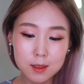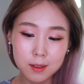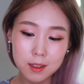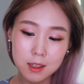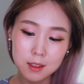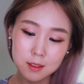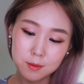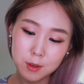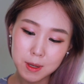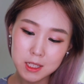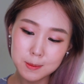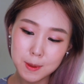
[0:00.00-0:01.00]
So it
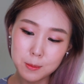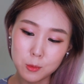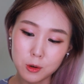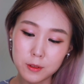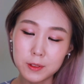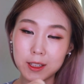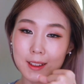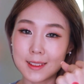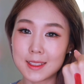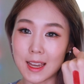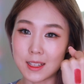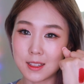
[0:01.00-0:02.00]
reminds me more of like a
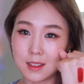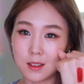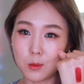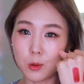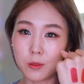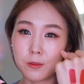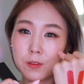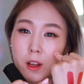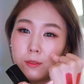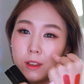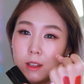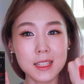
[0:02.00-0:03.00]
satin or
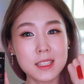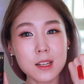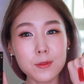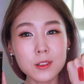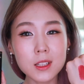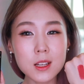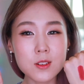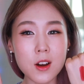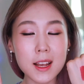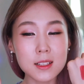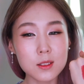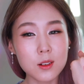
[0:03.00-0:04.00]
velvet. It's definitely
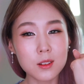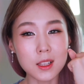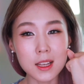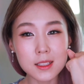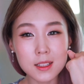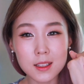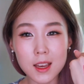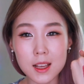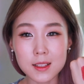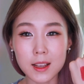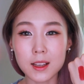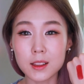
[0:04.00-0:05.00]
not as long lasting
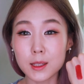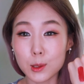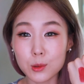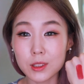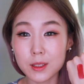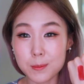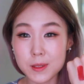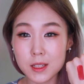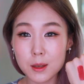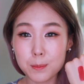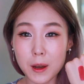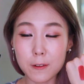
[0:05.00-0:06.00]
as like a liquid
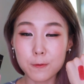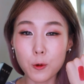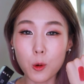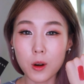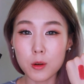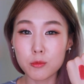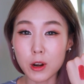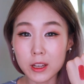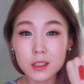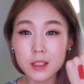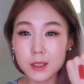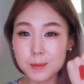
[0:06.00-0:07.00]
lipstick, but for a
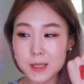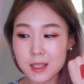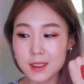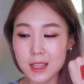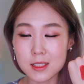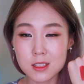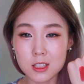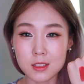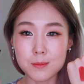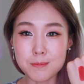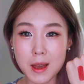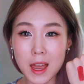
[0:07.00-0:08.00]
regular lipstick that's
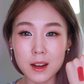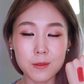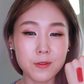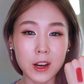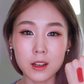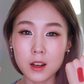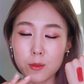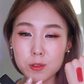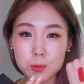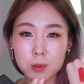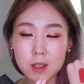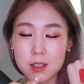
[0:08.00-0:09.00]
just matte and very
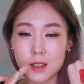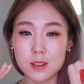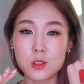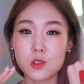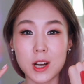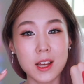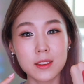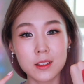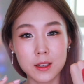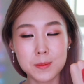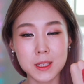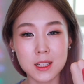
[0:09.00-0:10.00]
comfortable and doesn't dry out the
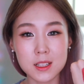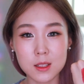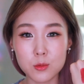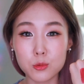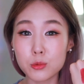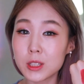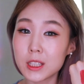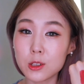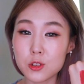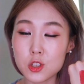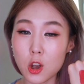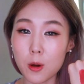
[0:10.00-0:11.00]
lips, it does a really
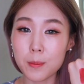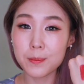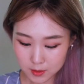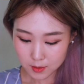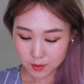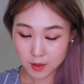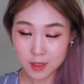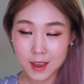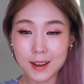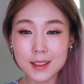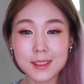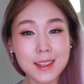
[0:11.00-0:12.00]
good job. So
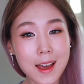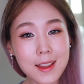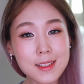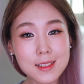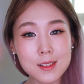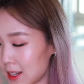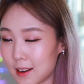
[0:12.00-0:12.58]
that is that.